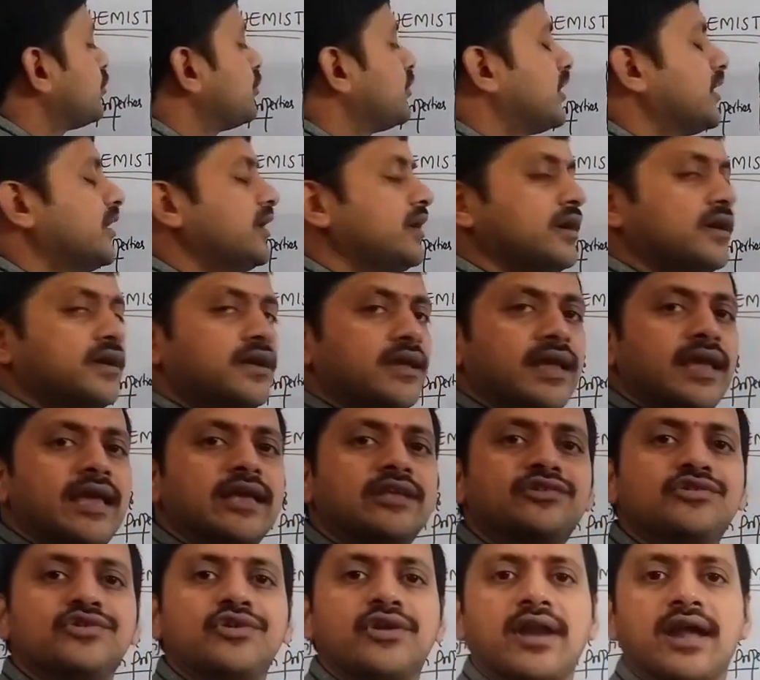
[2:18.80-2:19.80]
to the
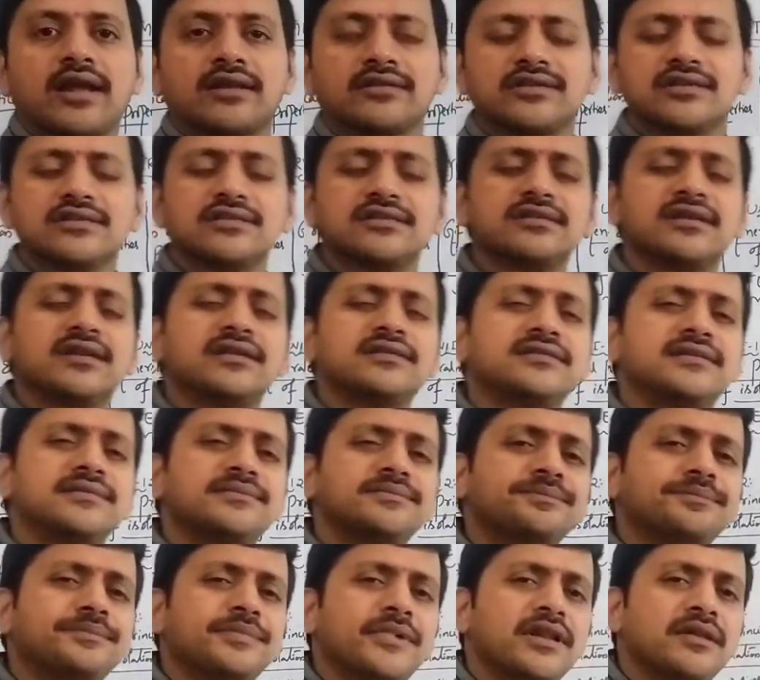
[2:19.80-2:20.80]
extractions in a
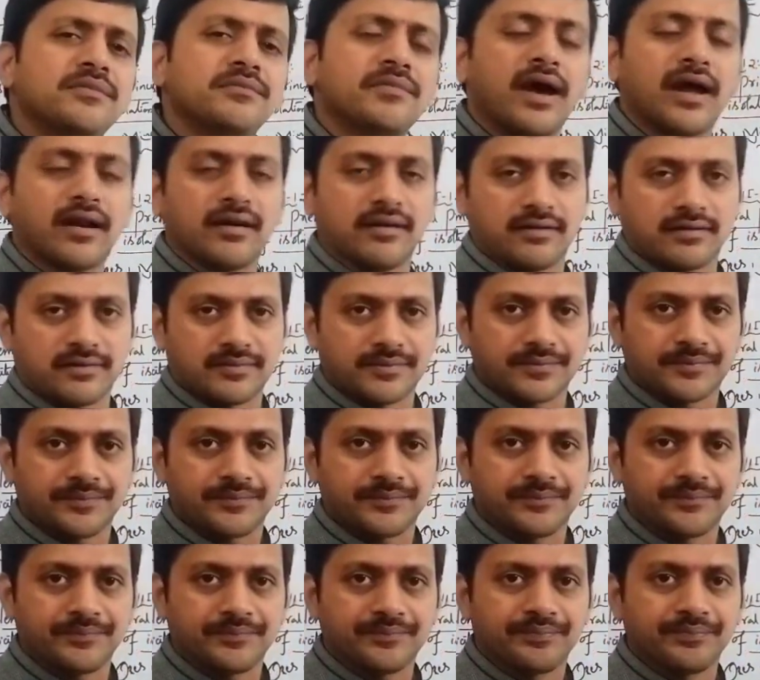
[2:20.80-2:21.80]
simple manner.
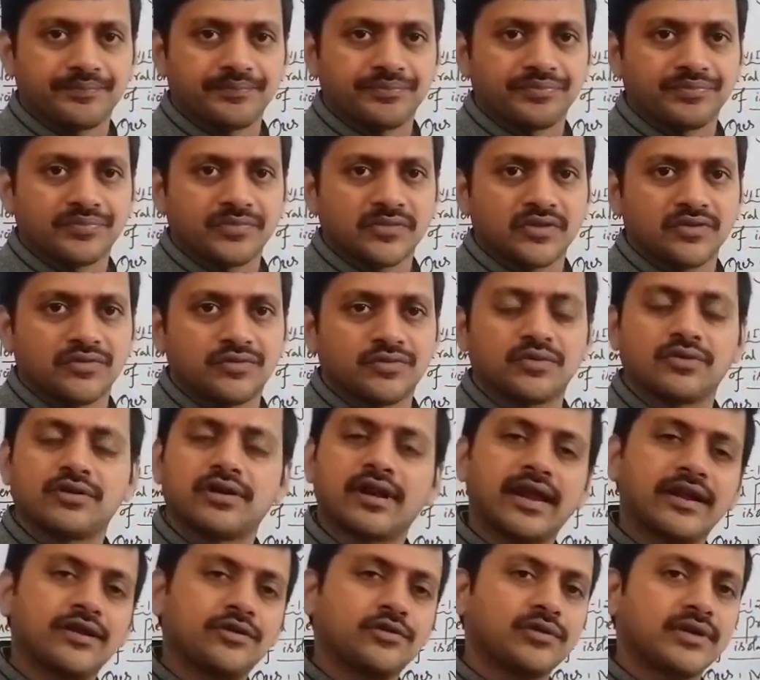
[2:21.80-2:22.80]
So
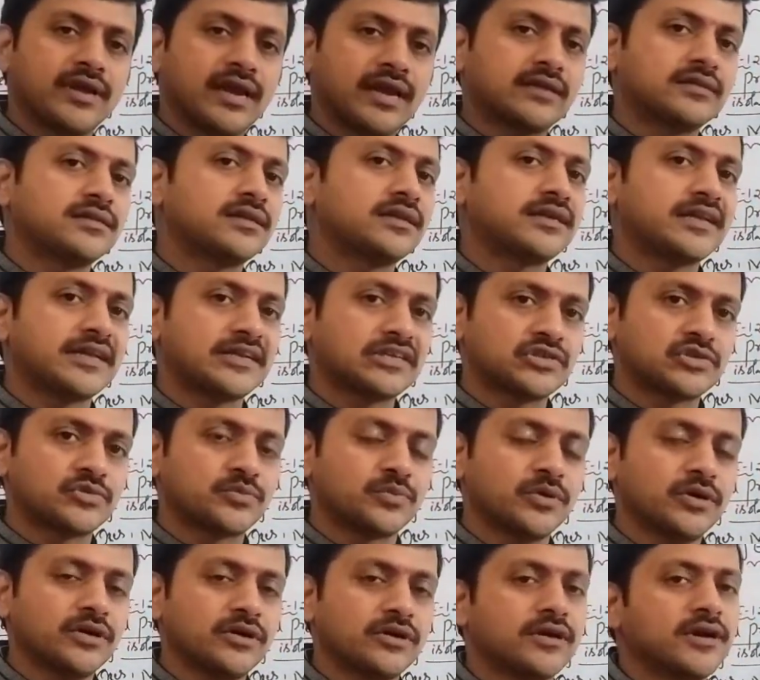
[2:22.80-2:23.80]
try to get the
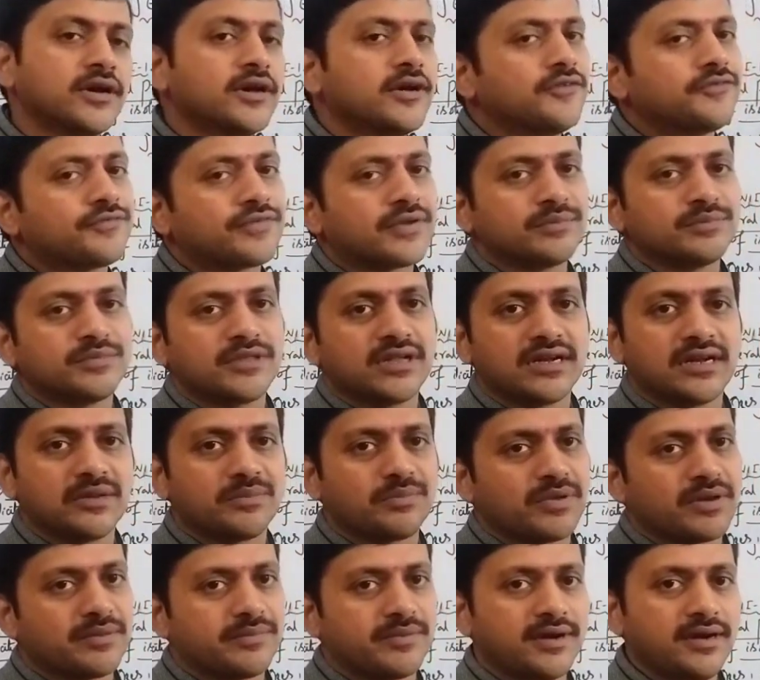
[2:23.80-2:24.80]
textbook from the
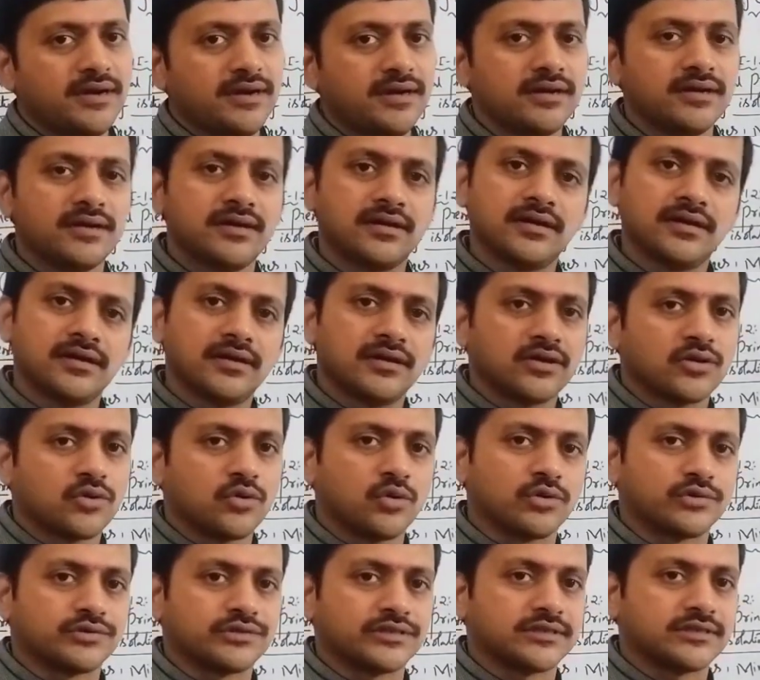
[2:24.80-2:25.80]
diploma
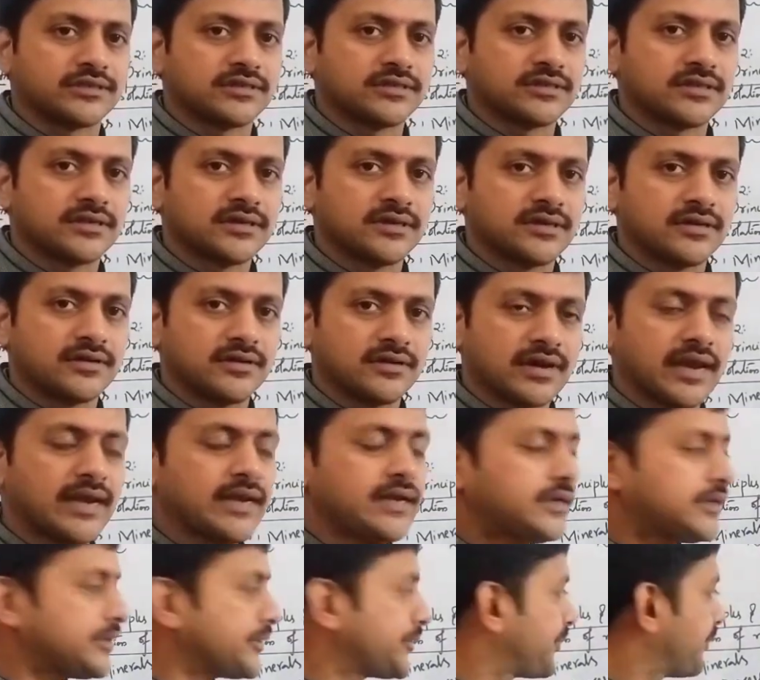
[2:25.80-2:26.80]
courses,
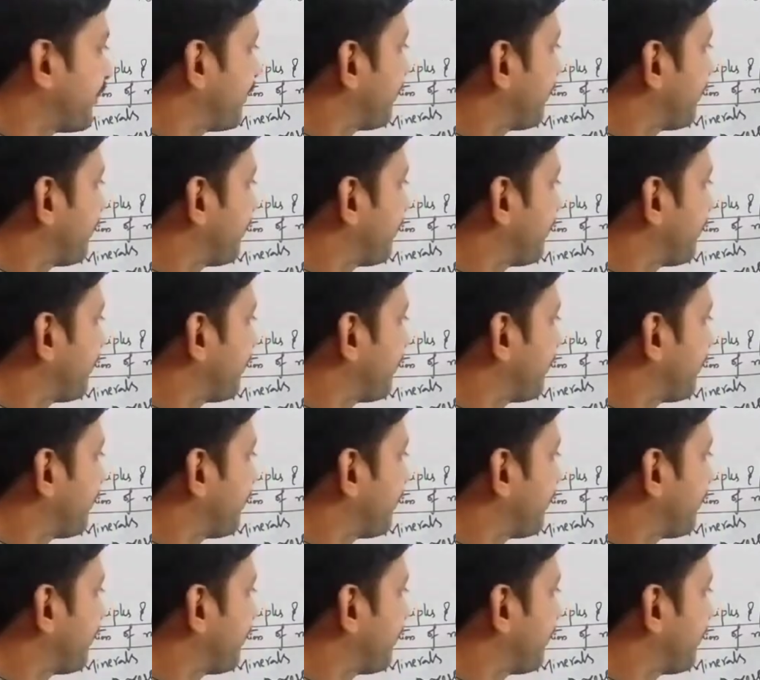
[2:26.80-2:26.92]
right?